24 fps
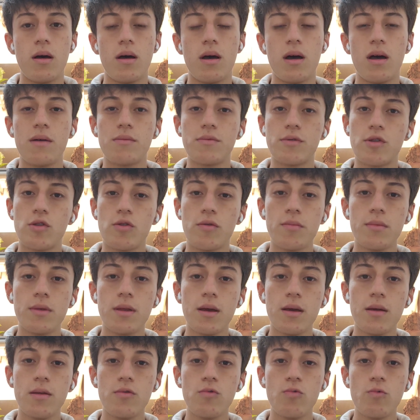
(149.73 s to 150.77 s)
and
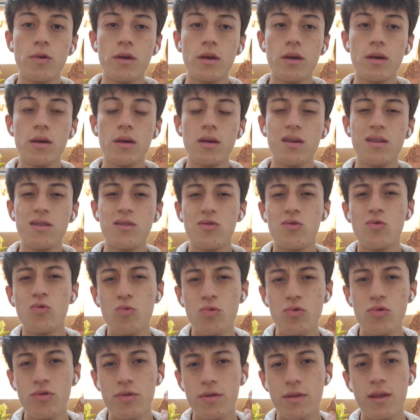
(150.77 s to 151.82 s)
sometimes we
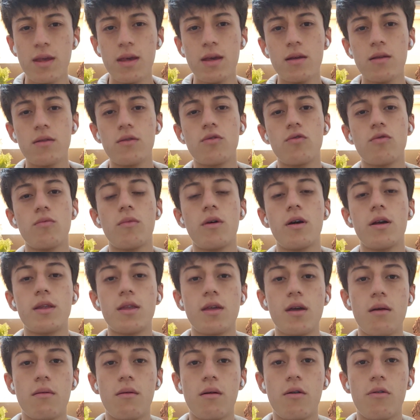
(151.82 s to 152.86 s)
don't think too
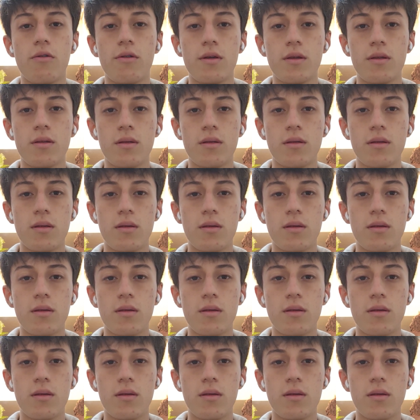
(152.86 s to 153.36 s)
much about it.